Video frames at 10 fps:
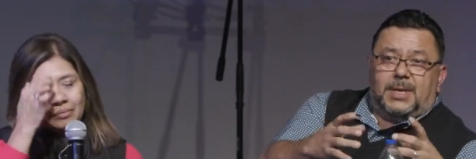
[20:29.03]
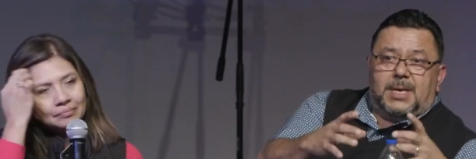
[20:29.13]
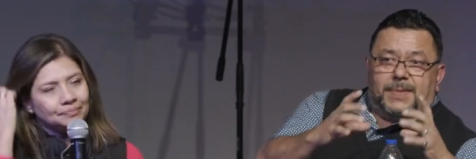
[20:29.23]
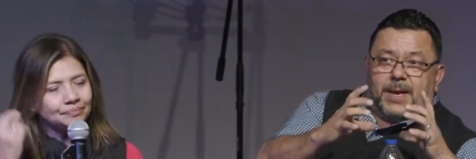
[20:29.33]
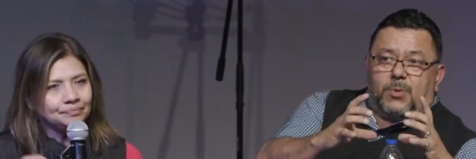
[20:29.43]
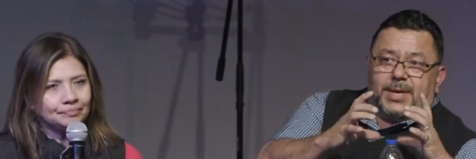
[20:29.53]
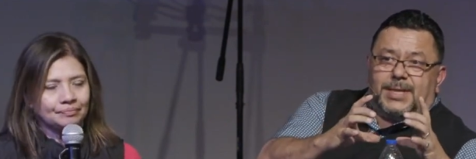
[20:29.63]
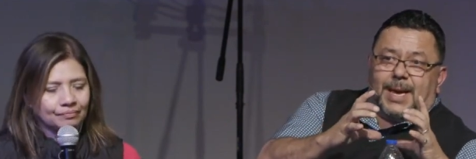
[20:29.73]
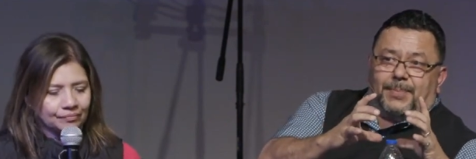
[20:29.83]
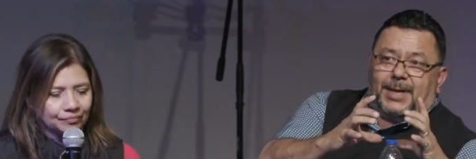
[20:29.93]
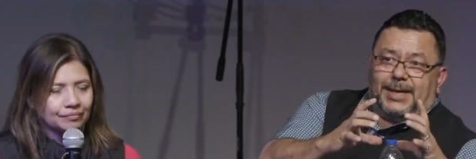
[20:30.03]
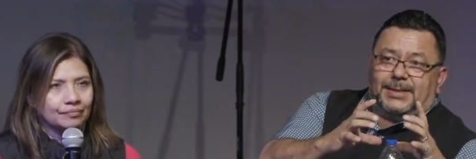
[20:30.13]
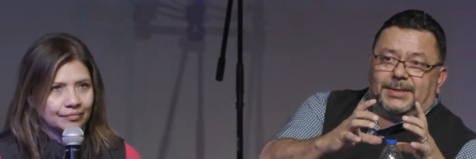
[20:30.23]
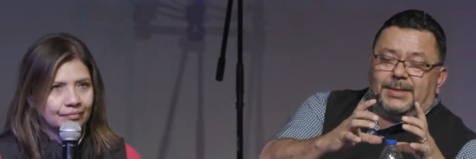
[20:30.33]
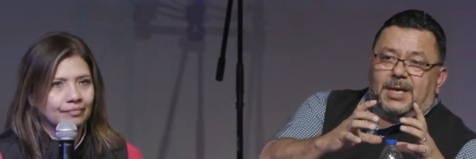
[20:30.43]
Speaker 1: Mm-hmm. They were in that
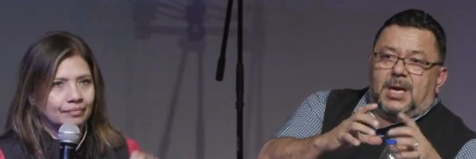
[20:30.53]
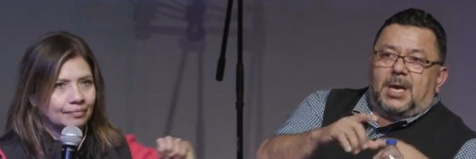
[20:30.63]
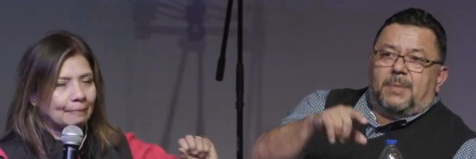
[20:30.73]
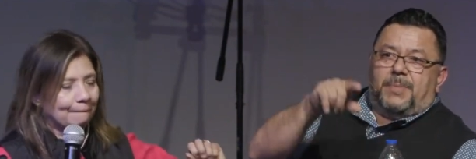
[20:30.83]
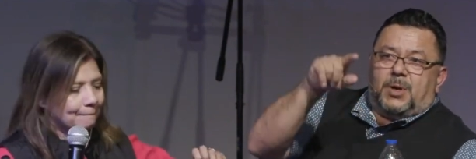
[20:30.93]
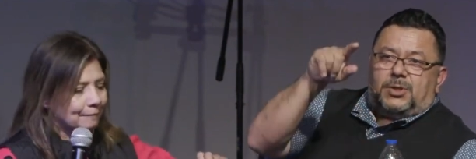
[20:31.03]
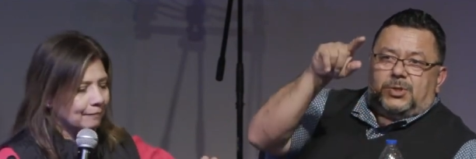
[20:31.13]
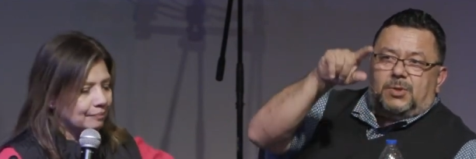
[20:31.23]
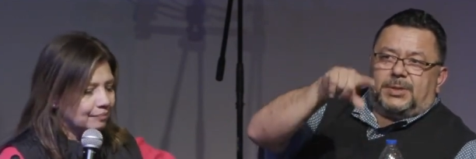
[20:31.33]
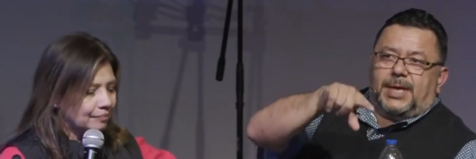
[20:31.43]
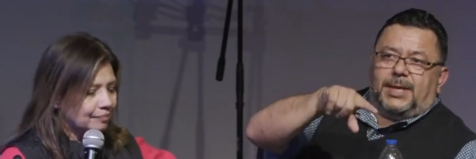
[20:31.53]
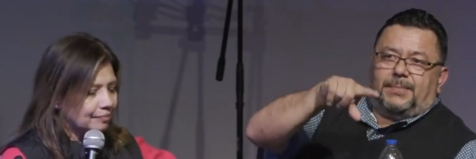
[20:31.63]
place, but as soon as they